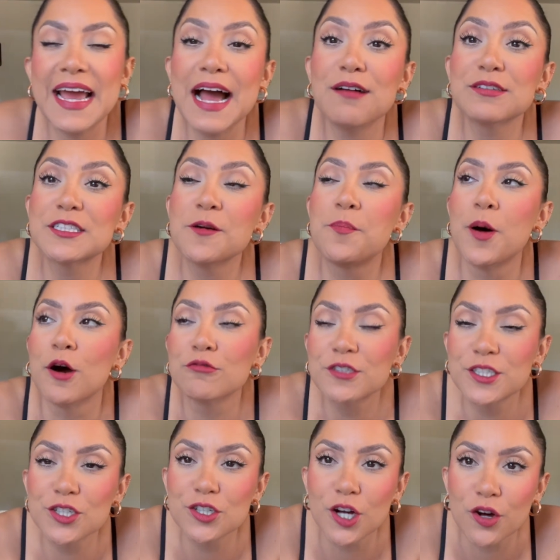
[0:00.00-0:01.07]
i was
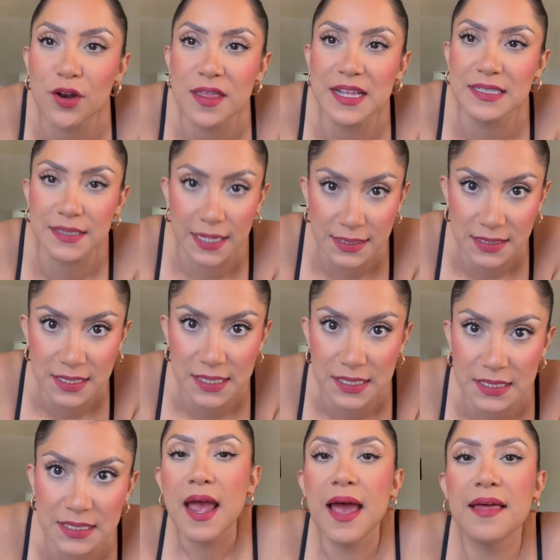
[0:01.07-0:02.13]
supposed to go to the
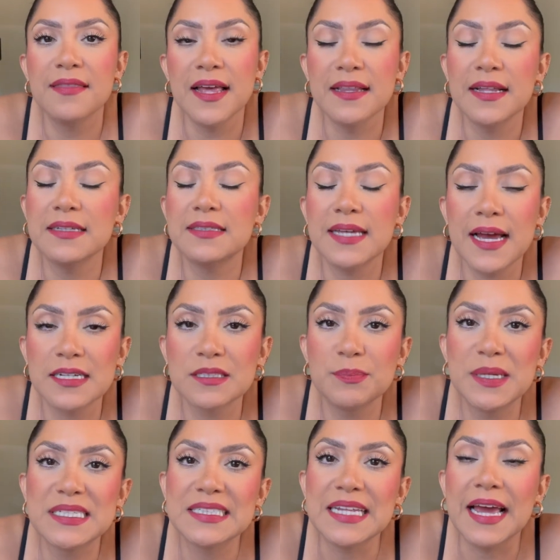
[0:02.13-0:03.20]
dentist and then they text
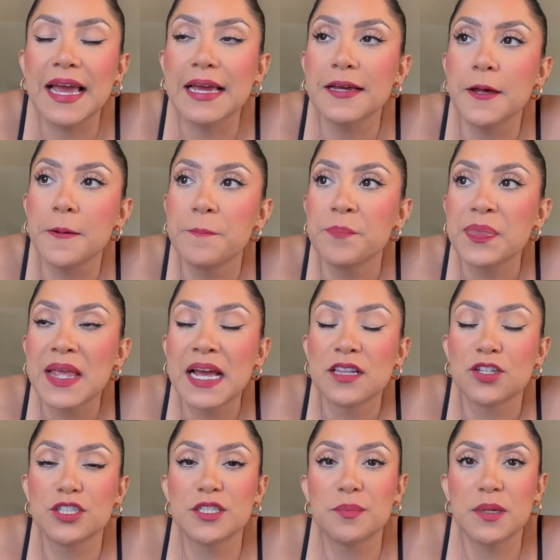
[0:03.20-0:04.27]
me saying
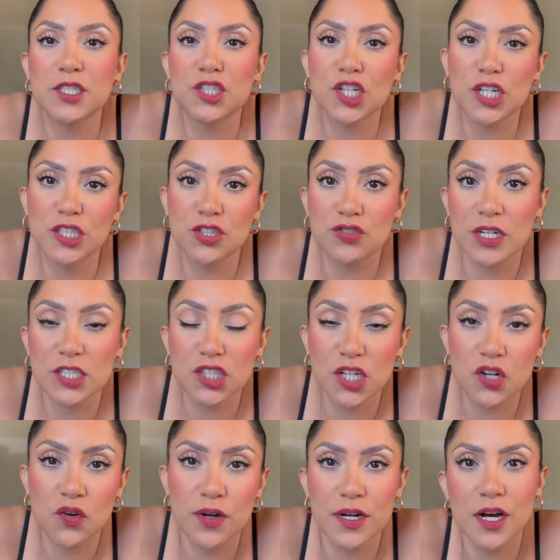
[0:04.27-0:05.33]
there's a bunch of construction
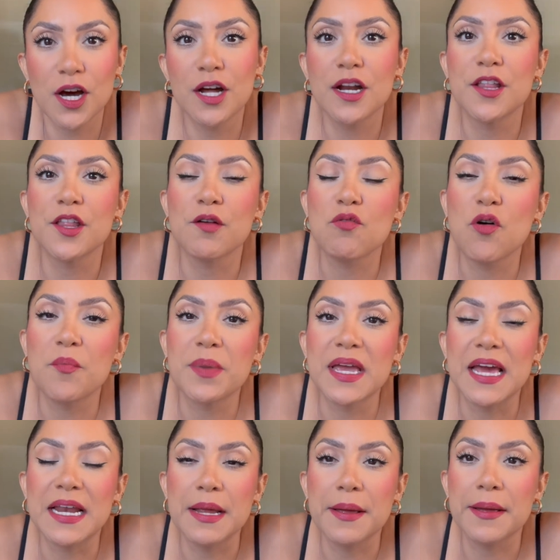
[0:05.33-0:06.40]
going on and there won't be
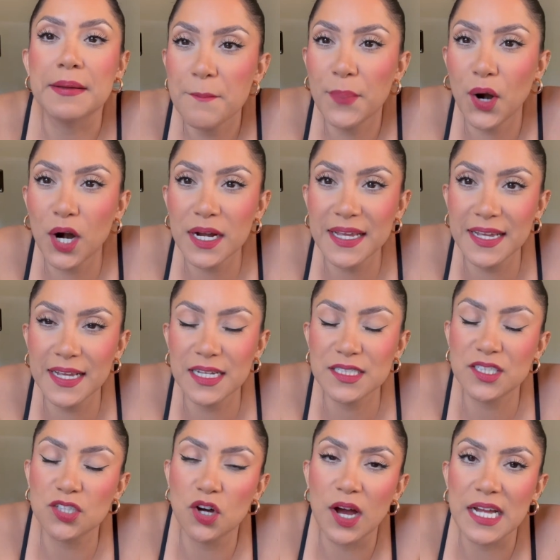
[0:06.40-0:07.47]
any parking.
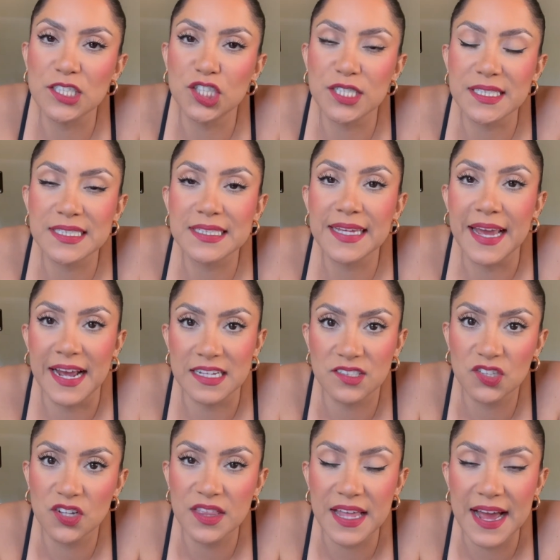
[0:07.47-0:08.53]
So I just
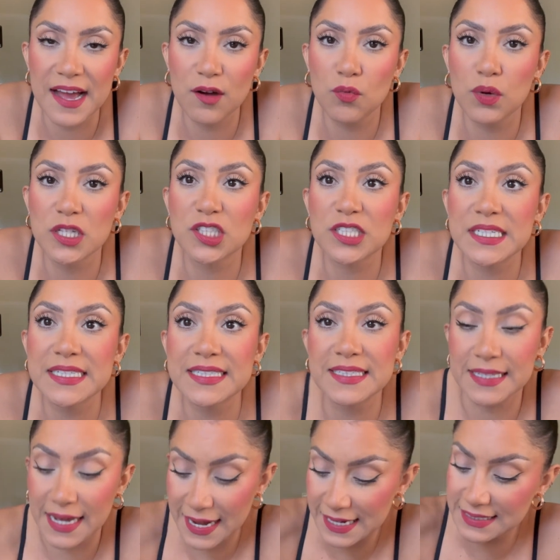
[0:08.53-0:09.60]
canceled that, which is
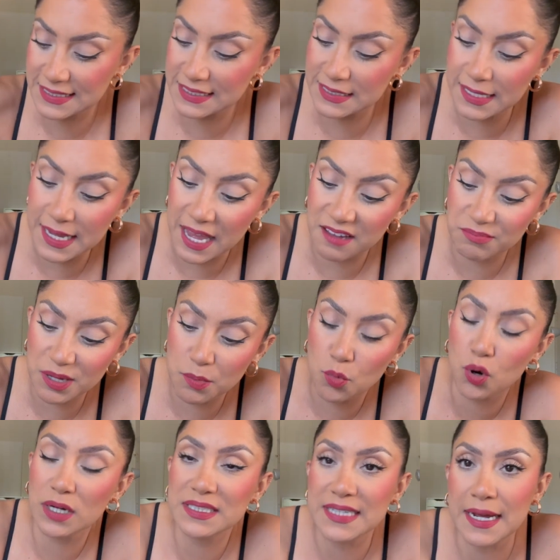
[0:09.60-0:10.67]
nice because they gave me
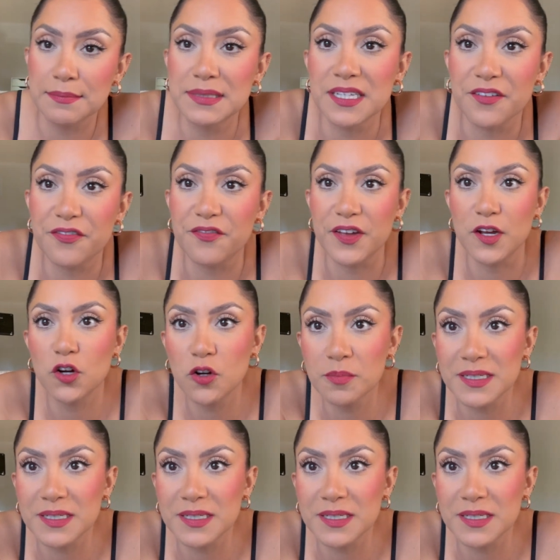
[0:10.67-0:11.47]
more time to film.